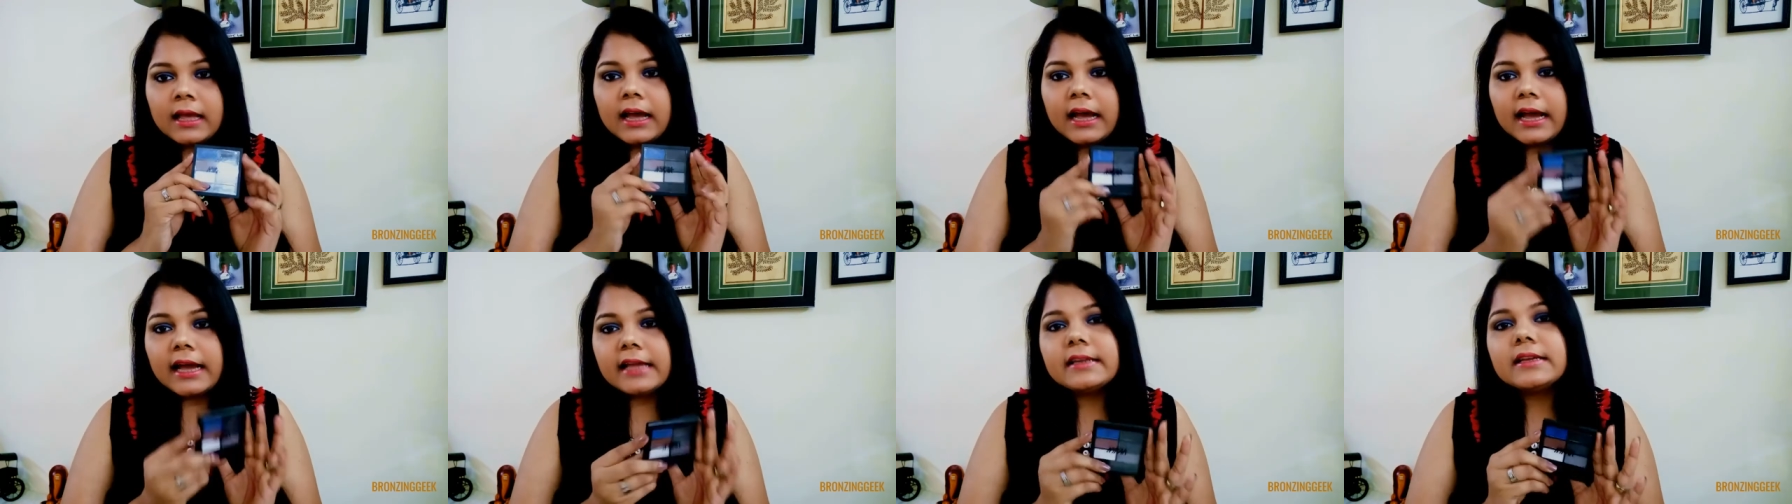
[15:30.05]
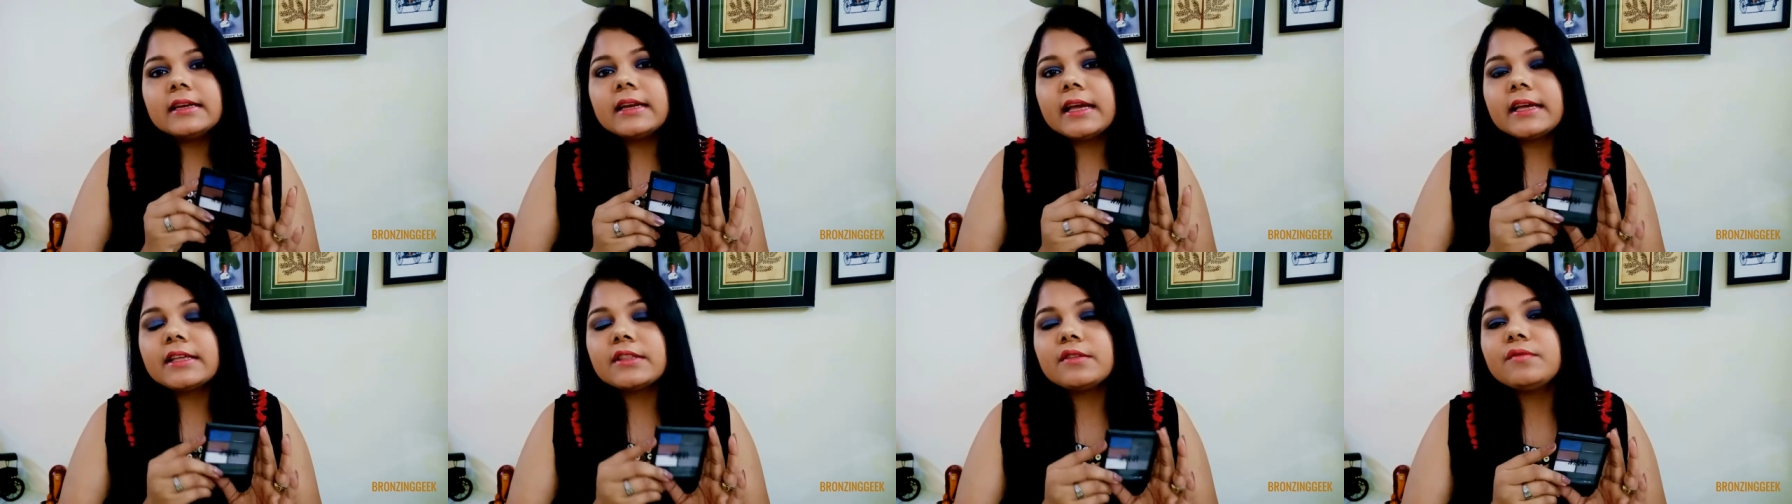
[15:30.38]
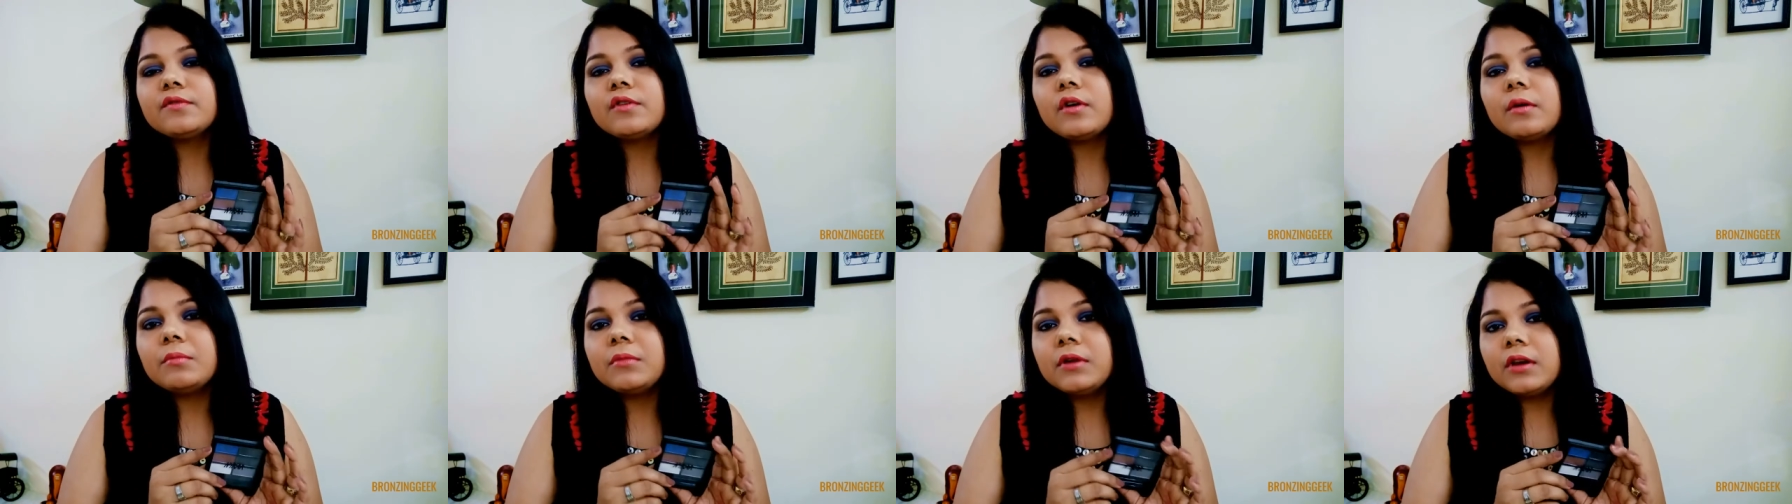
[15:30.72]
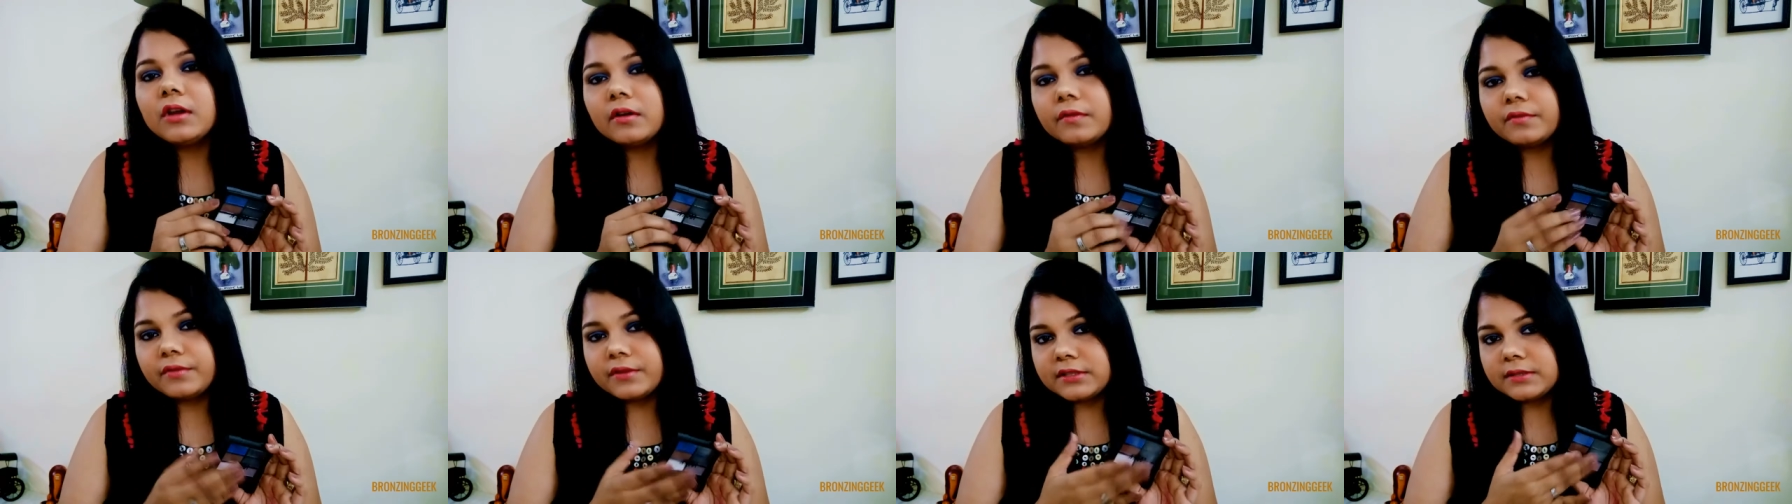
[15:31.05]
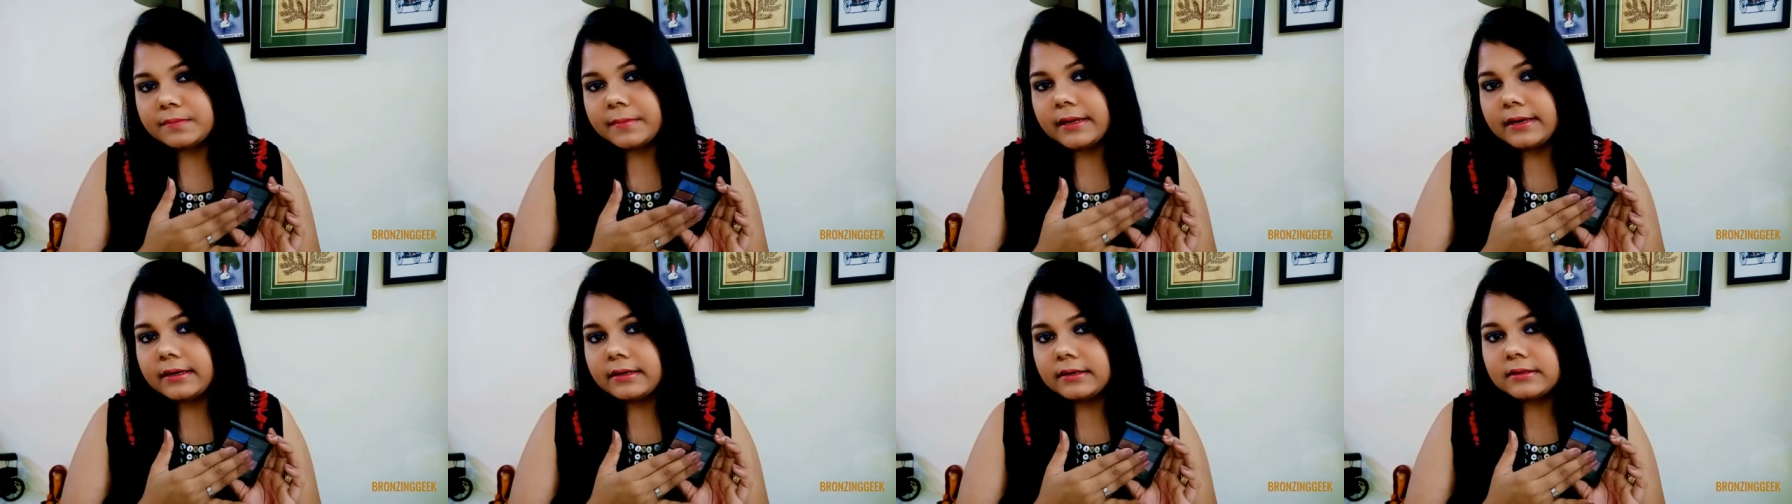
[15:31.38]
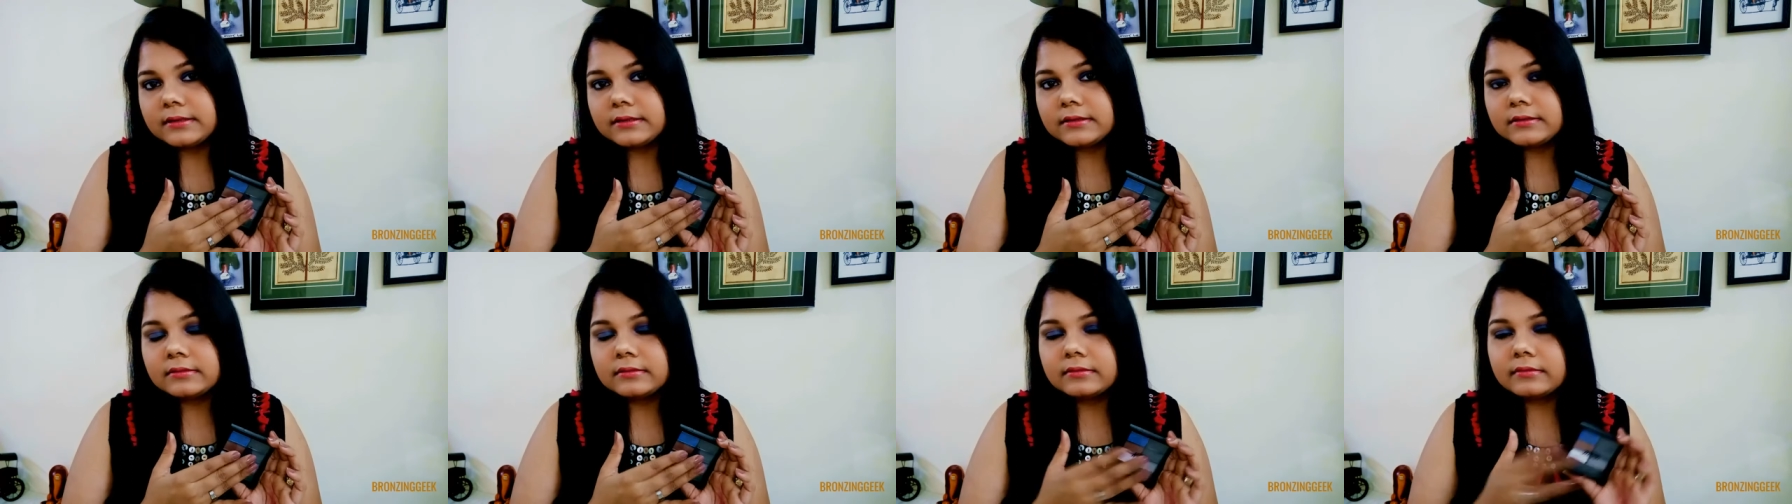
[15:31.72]
I didn't like the formula of this
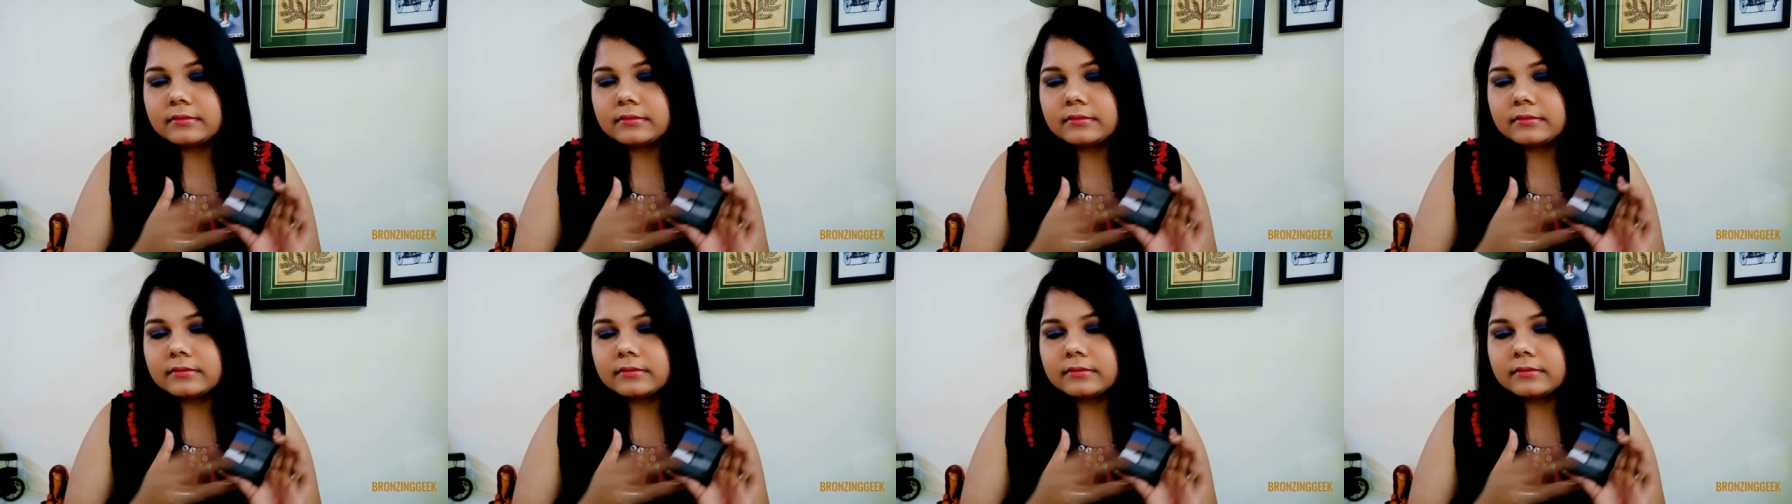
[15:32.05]
palette.